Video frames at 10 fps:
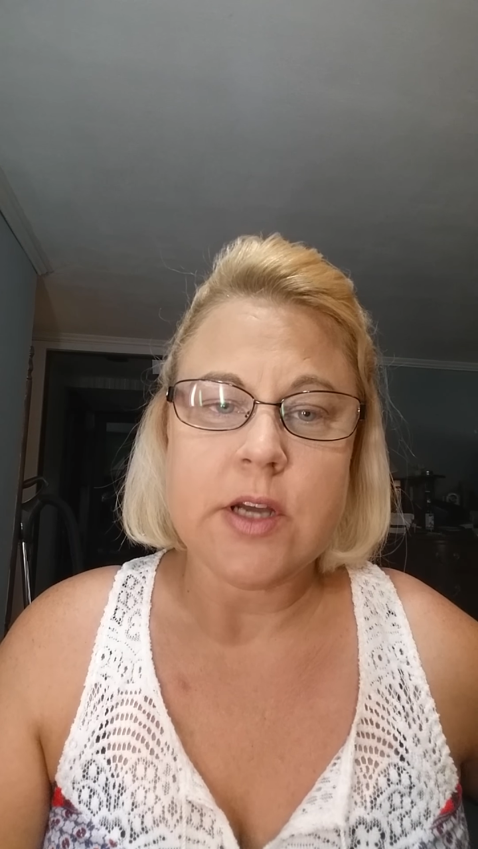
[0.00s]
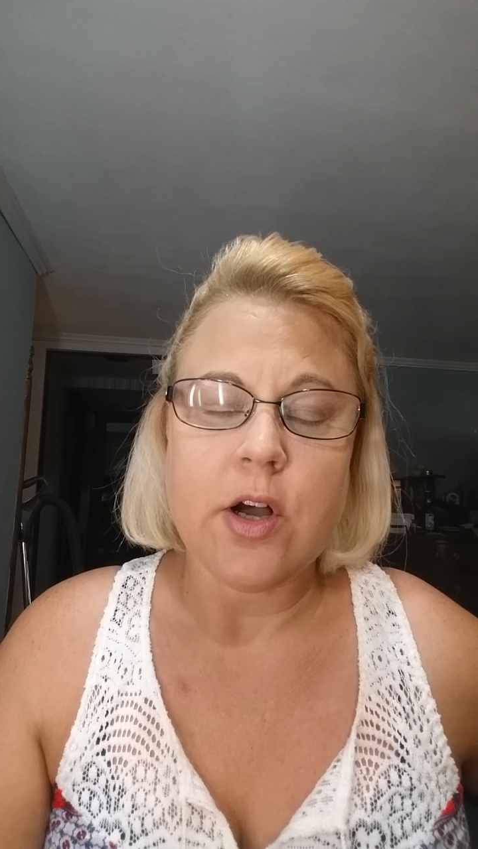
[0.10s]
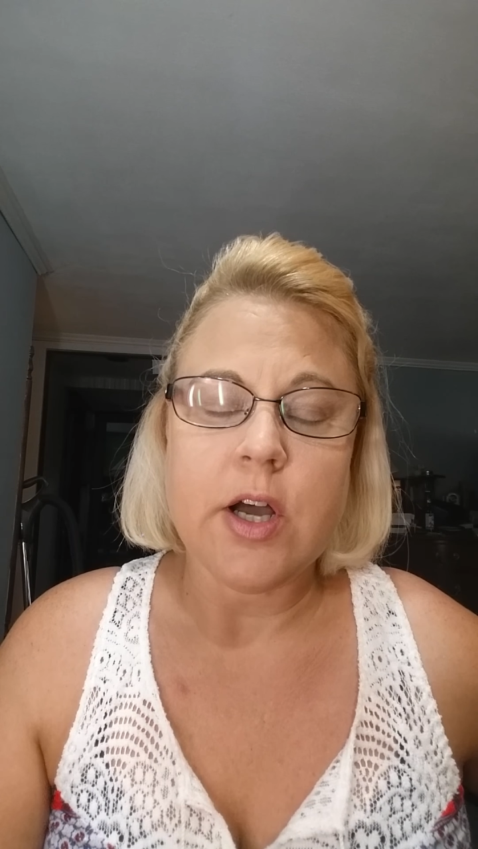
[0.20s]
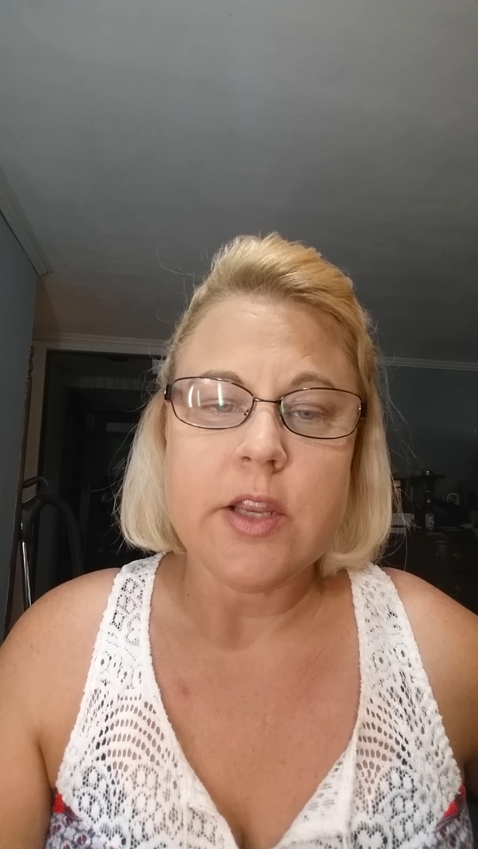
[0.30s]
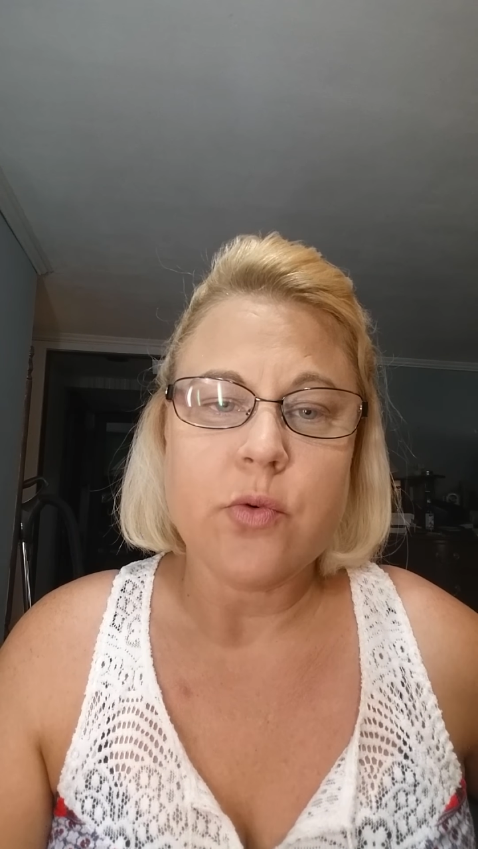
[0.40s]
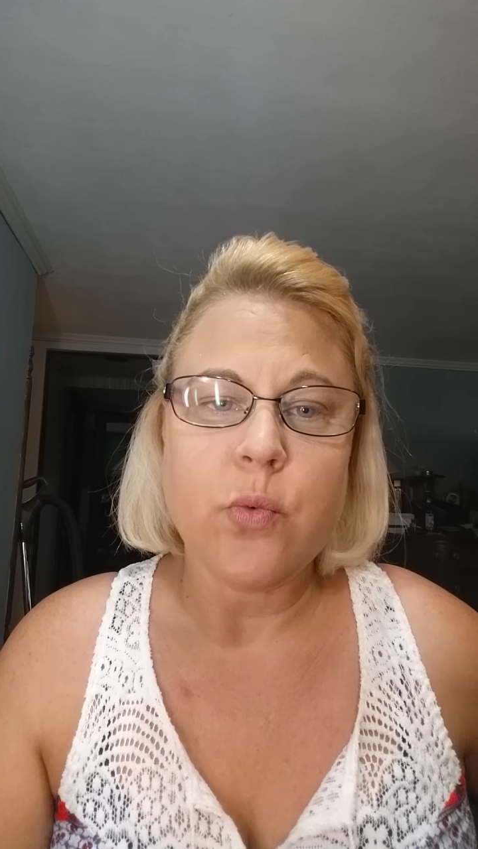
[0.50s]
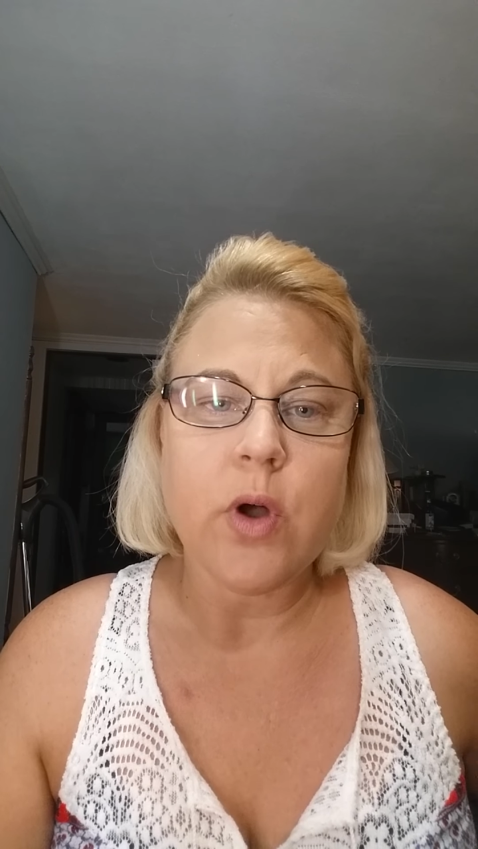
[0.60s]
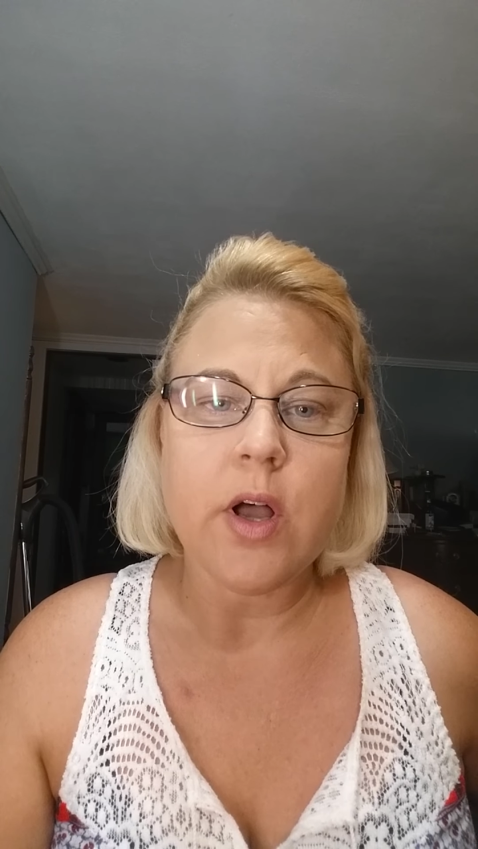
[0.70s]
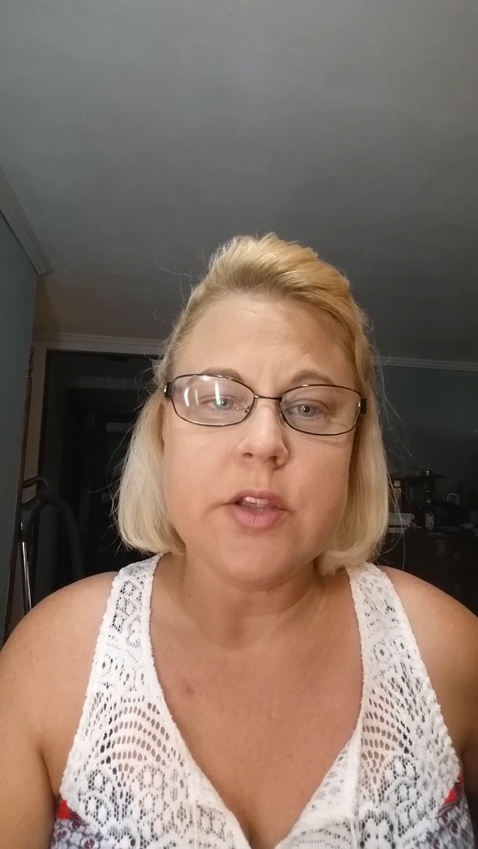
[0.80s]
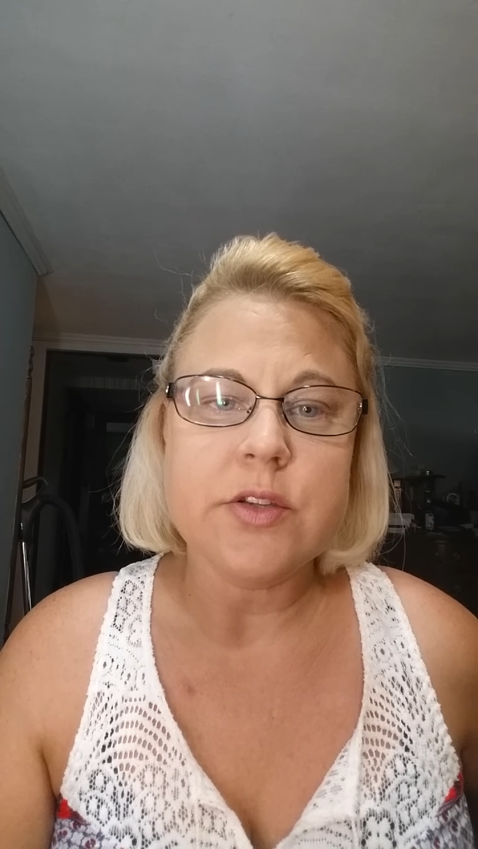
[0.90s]
taught
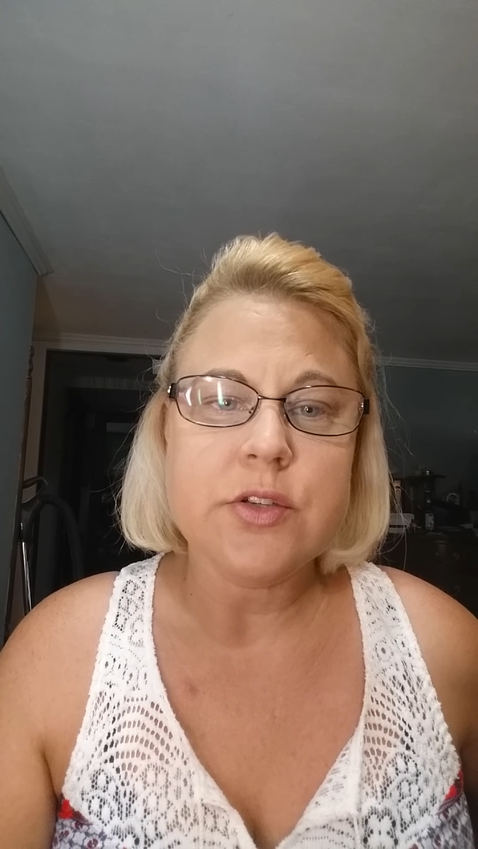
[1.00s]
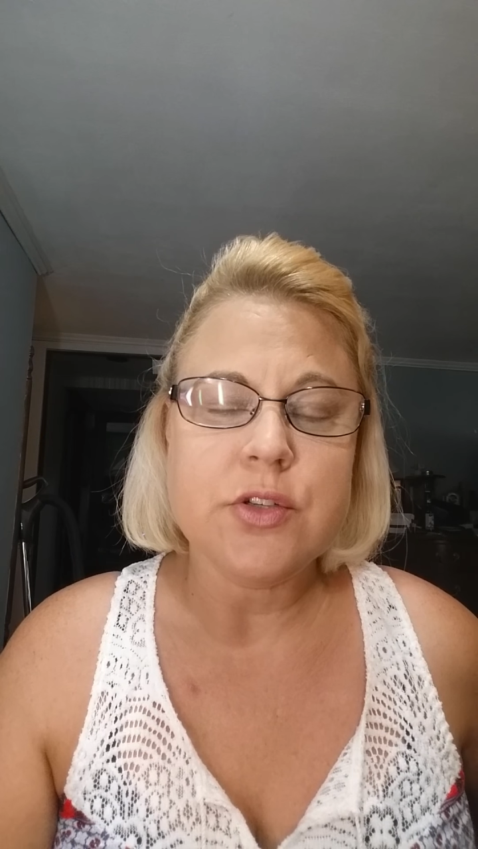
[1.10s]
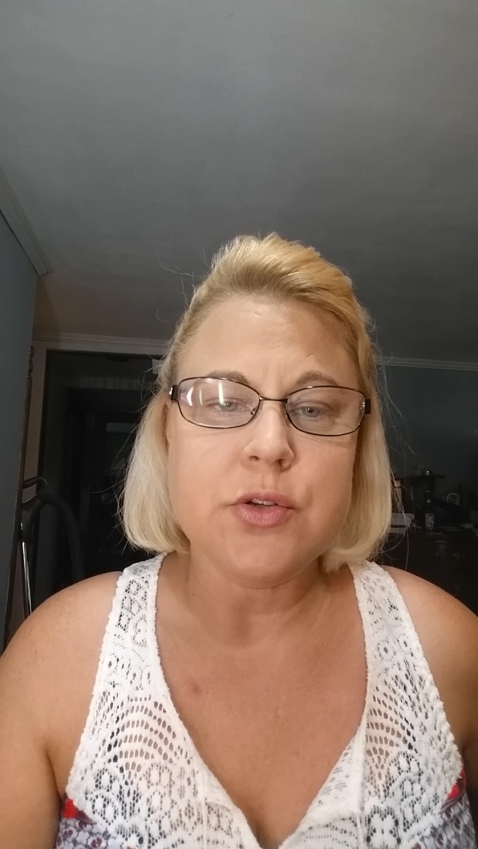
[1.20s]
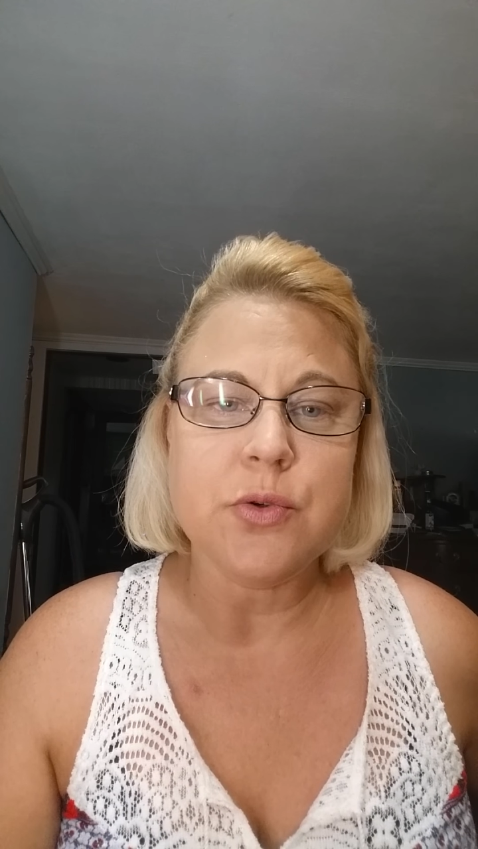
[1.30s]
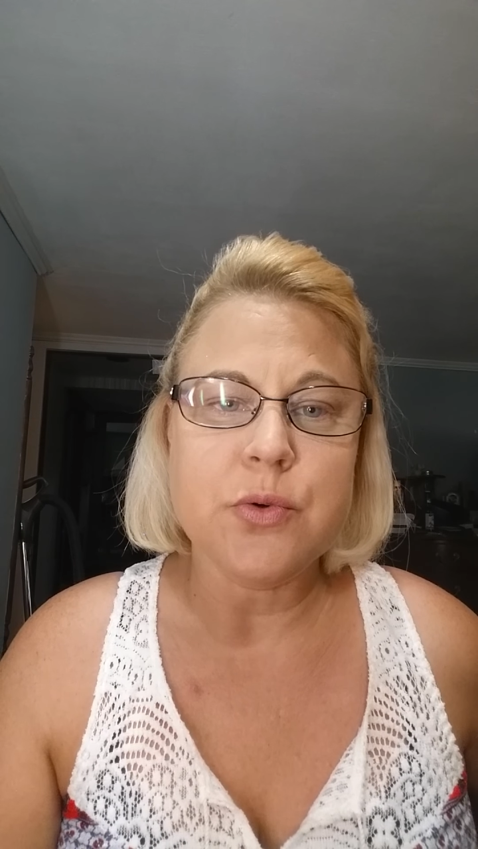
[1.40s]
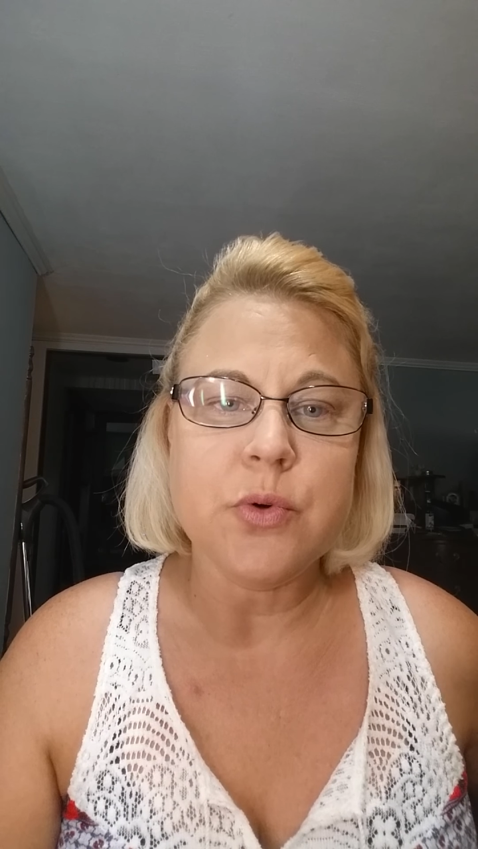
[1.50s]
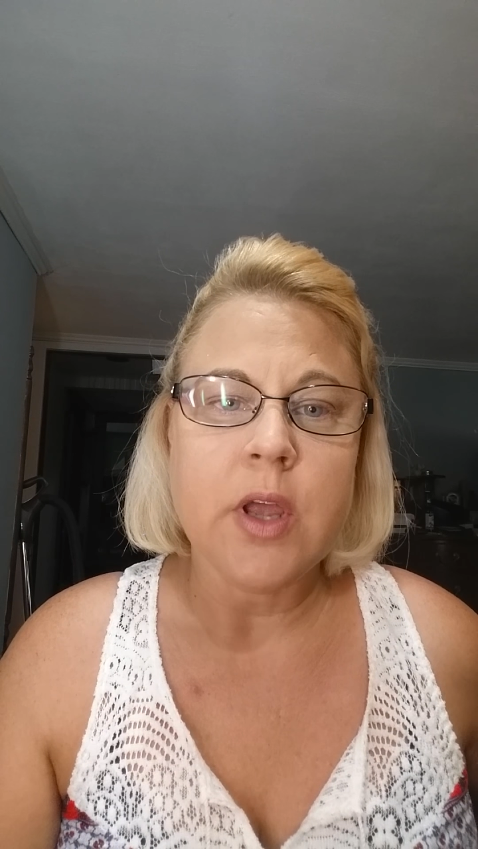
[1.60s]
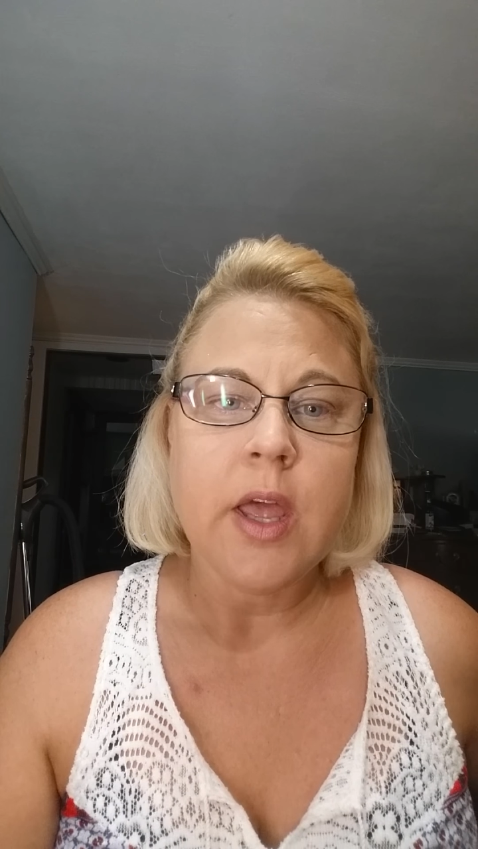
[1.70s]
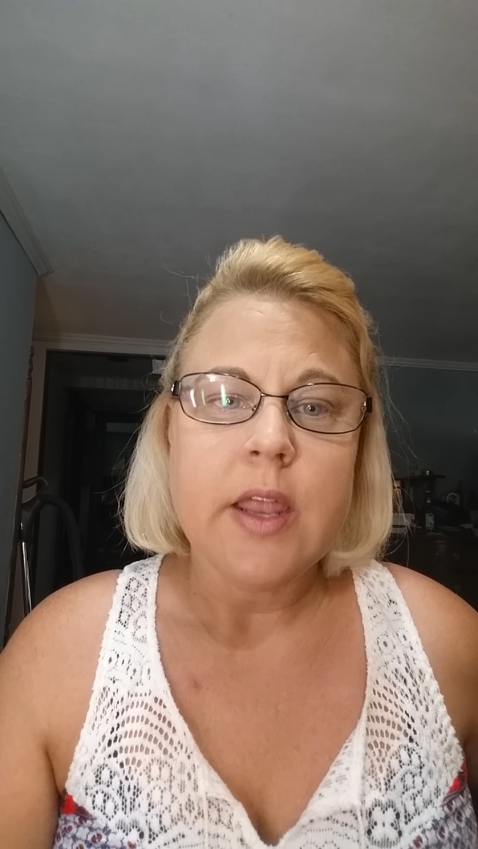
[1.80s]
was to